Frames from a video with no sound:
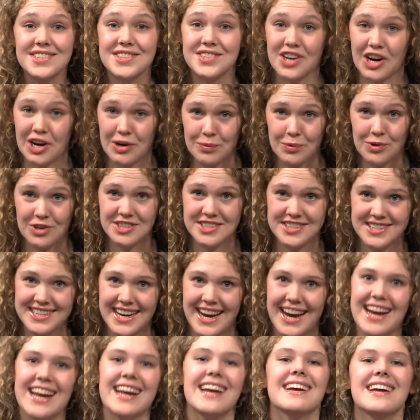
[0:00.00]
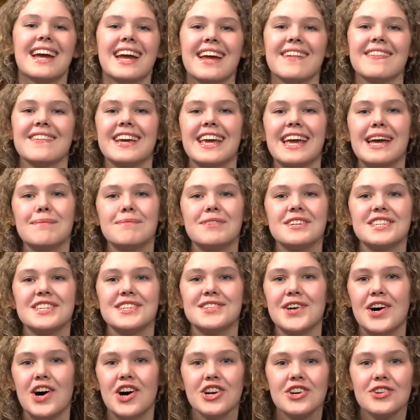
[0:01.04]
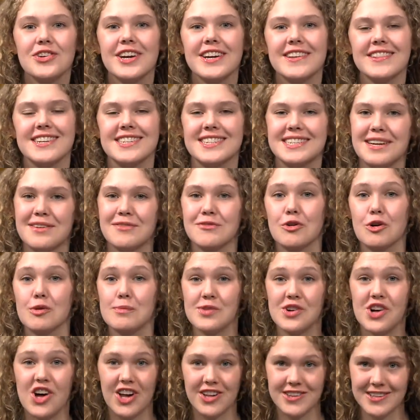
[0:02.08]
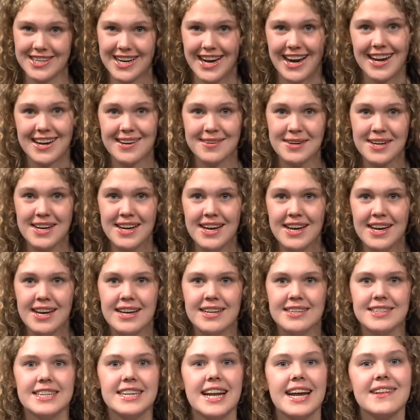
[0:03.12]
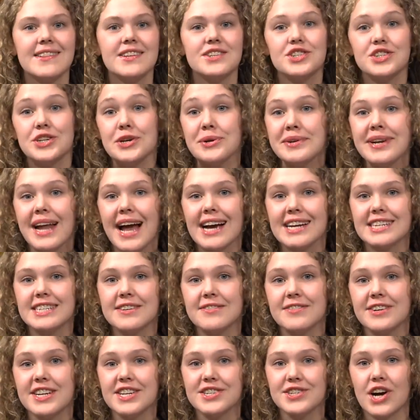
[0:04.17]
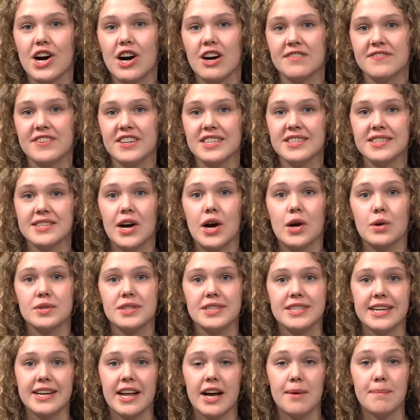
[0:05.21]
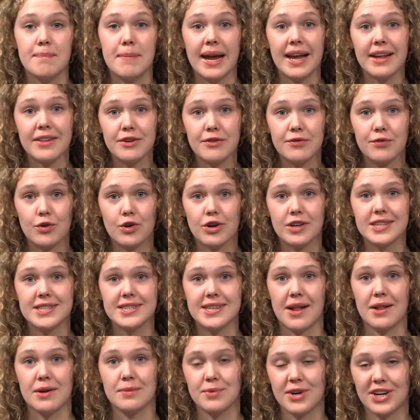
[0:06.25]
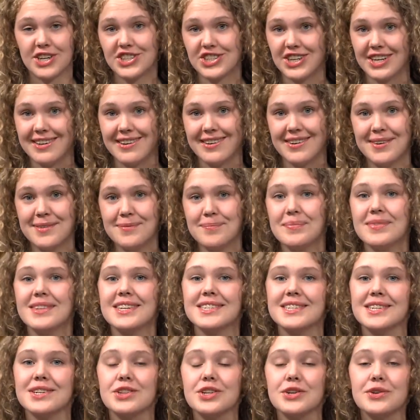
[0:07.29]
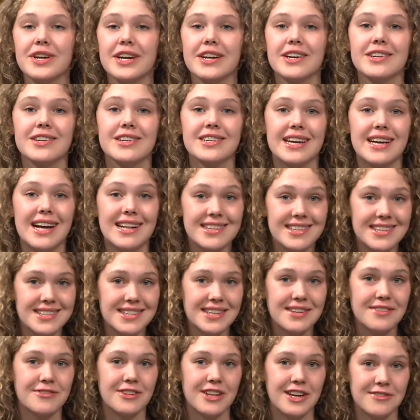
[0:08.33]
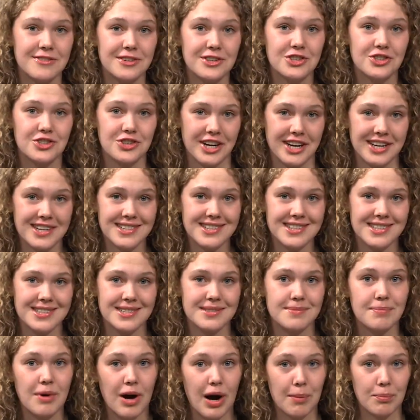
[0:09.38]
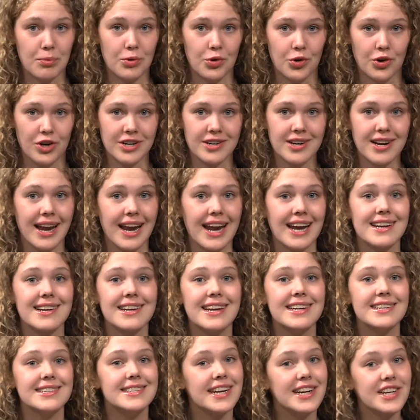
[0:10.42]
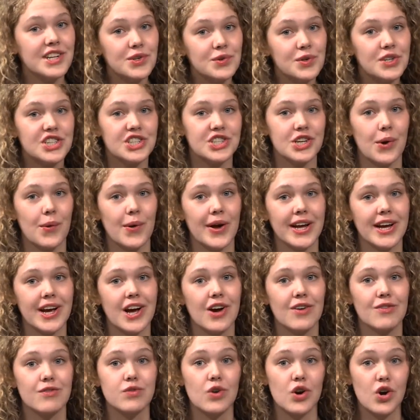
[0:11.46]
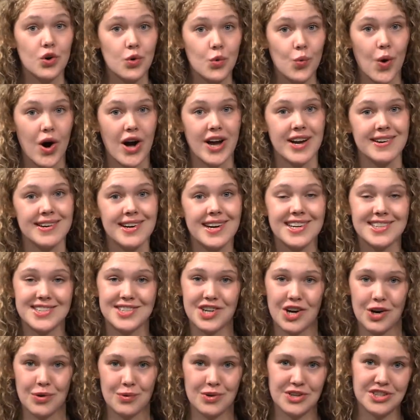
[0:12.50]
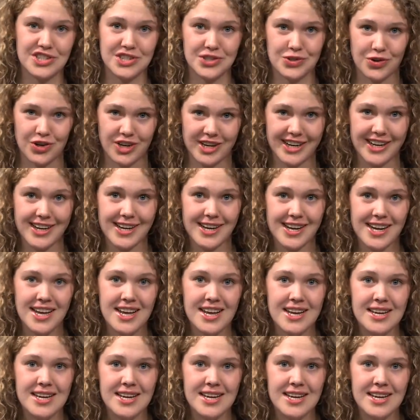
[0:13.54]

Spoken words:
is Star Wars Day, and the campus is honoring this informal holiday. Today, the Student Activities Office hosted a May the 4th celebration. This included galaxy-flavored drinks, popcorn, and a continuous showing of Rogue One, a Star Wars story.